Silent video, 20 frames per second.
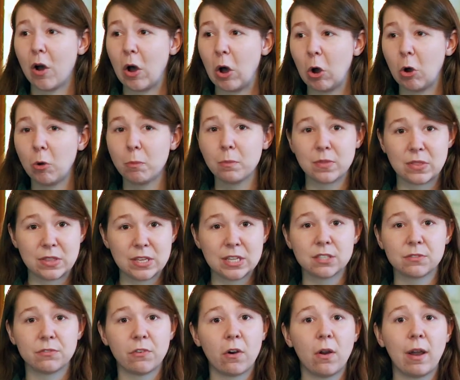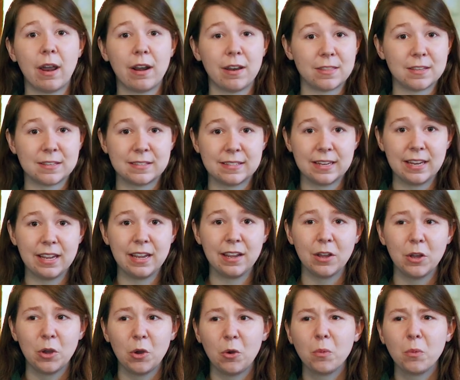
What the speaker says: home this far out of the city